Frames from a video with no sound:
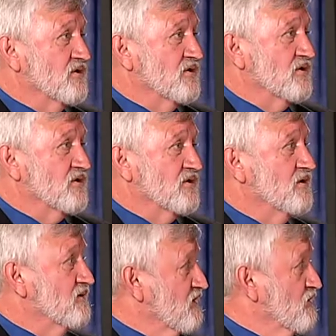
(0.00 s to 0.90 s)
you look at
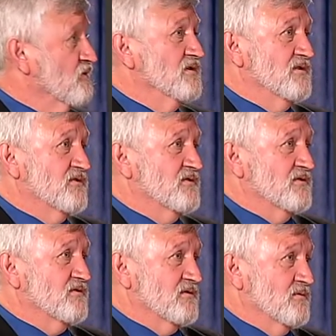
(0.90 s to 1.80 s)
all of our
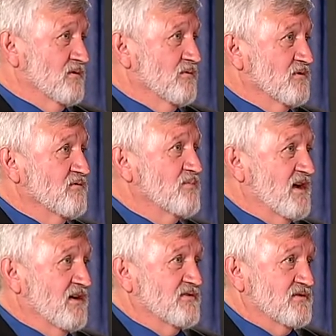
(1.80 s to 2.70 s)
ordinances that we've
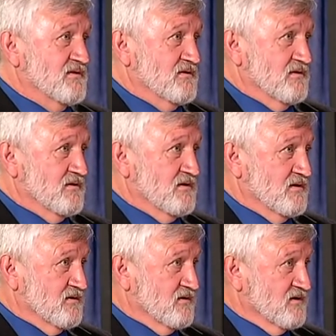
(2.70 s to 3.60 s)
passed that
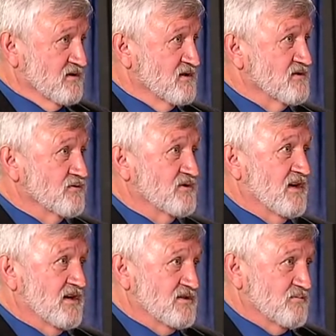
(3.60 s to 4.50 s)
in Cecil
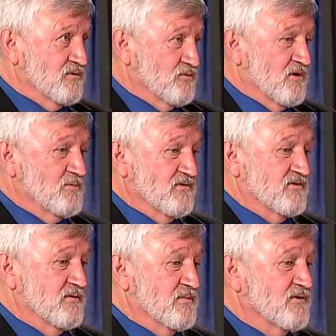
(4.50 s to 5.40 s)
Township and
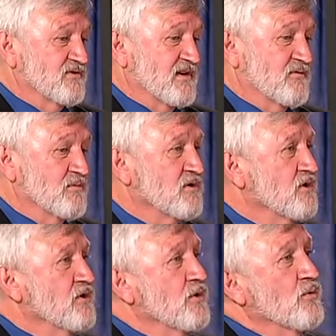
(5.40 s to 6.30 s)
Robinson and most of them,
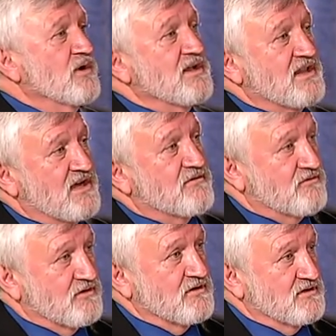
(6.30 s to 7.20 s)
we allowed
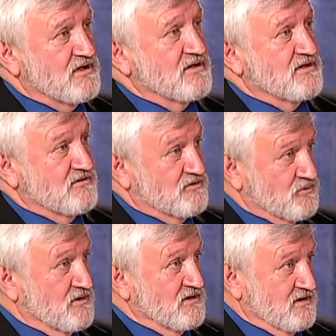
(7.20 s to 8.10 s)
for
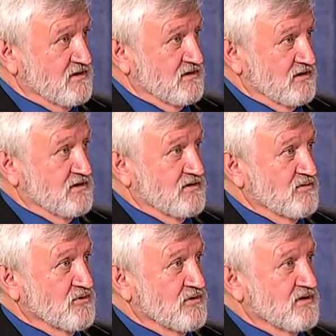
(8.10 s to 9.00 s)
drilling in the
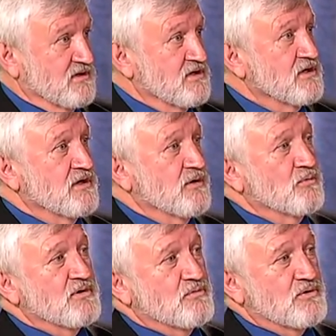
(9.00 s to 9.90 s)
community. And
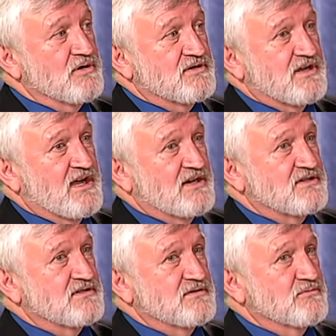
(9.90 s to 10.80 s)
we worked
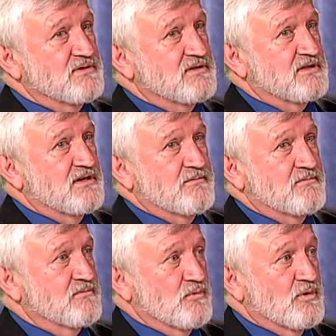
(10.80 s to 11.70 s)
actually with
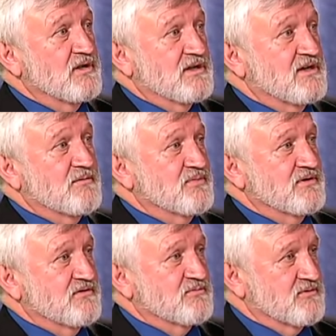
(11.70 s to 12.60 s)
one of the
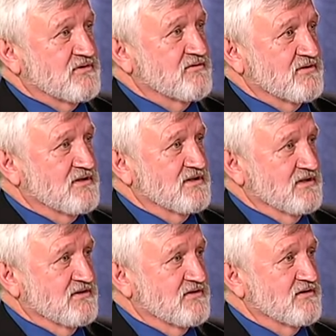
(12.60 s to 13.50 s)
companies
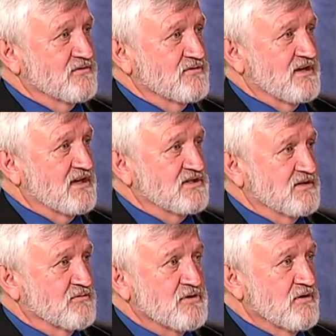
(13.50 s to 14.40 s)
specifically in Cecil
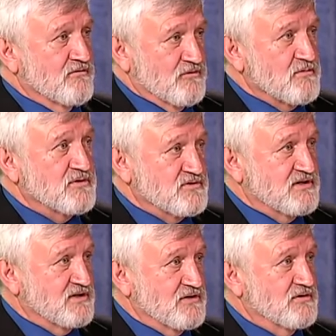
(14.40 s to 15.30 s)
Township for almost
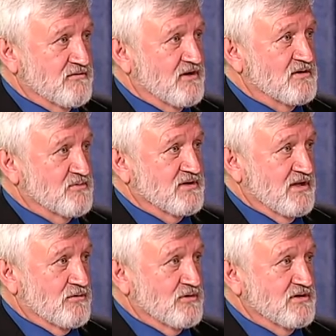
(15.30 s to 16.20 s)
a year developing
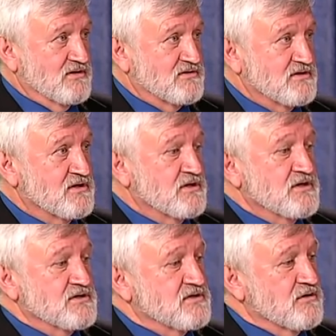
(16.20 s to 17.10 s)
that ordinance.
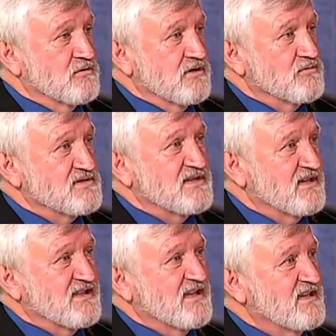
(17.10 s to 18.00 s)
So it was
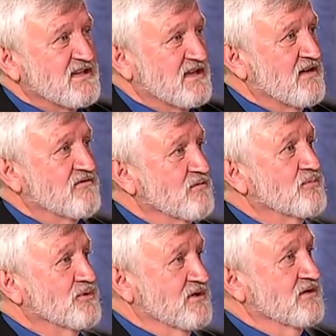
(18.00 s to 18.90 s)
like they didn't have
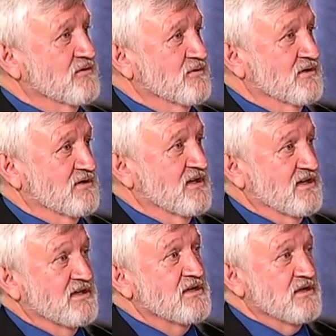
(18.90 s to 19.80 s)
input into it,
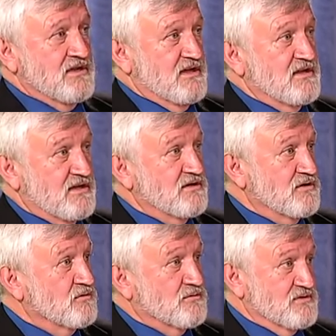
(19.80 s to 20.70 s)
okay? They
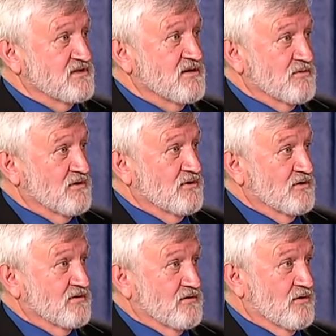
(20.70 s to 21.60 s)
knew it was coming
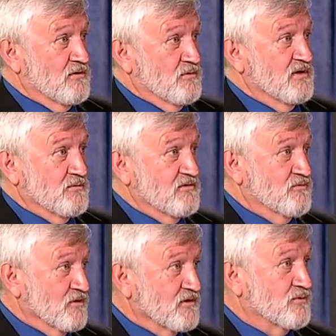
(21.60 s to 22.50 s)
along all the way. We've
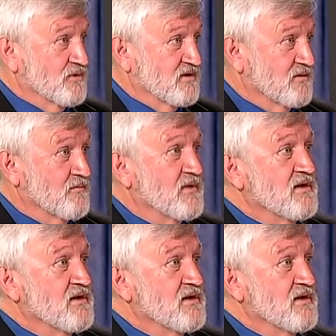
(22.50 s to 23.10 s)
worked with them.